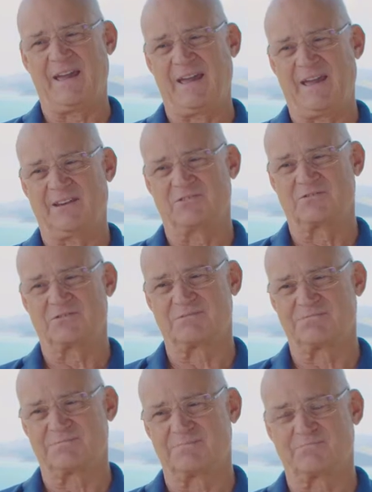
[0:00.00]
and
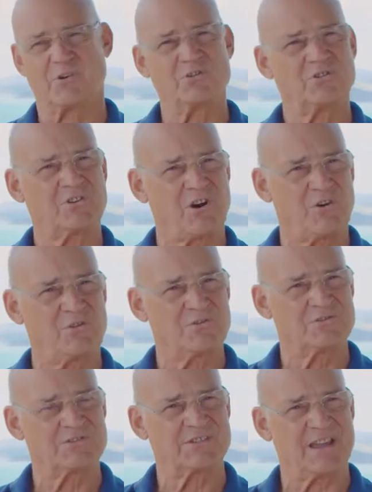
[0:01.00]

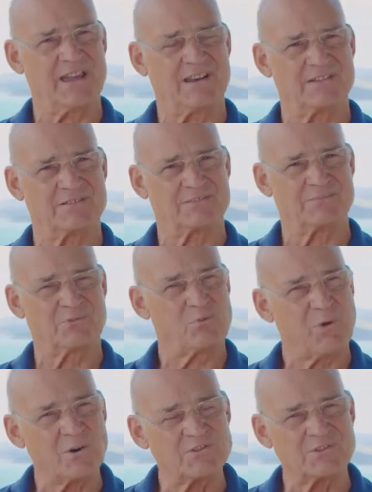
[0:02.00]
protocols and
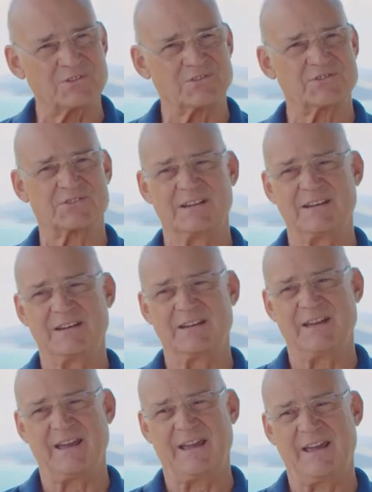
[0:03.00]
quotas
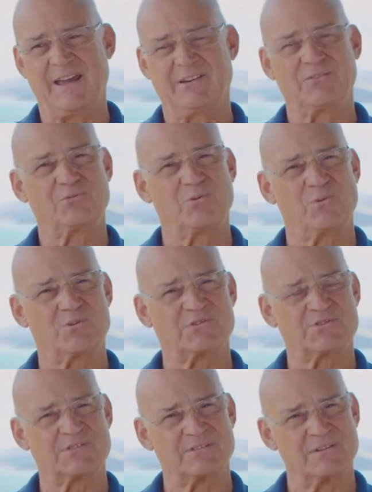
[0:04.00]
and, of
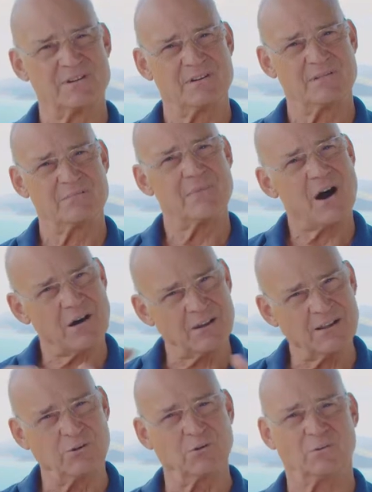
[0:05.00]
course,
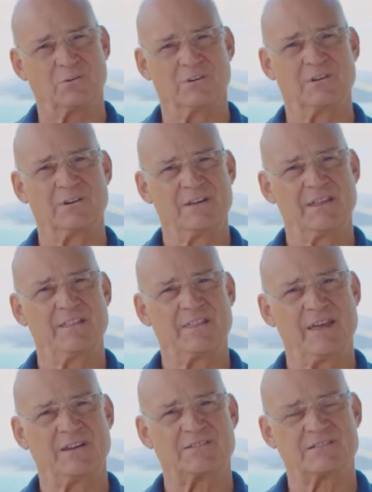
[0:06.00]
Māori law
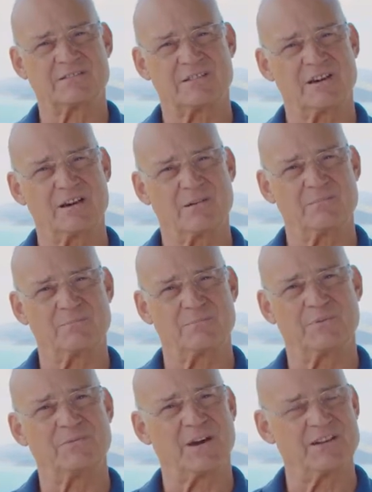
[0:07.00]
that
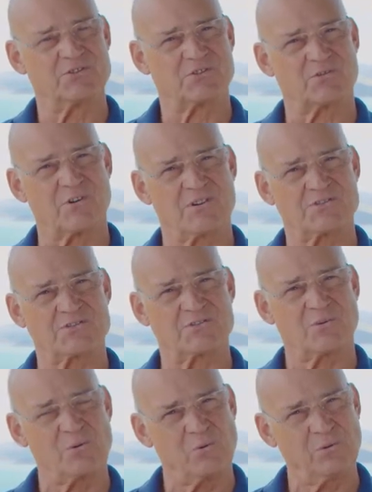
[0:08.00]
pervades across
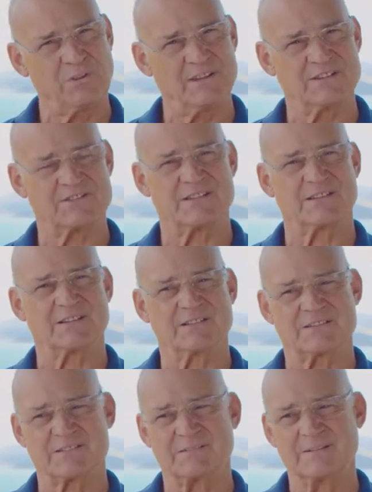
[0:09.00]
all these
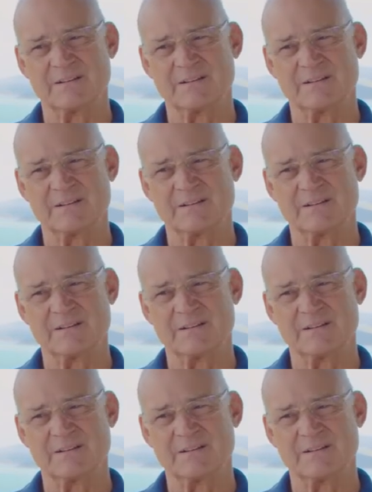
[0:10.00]
things.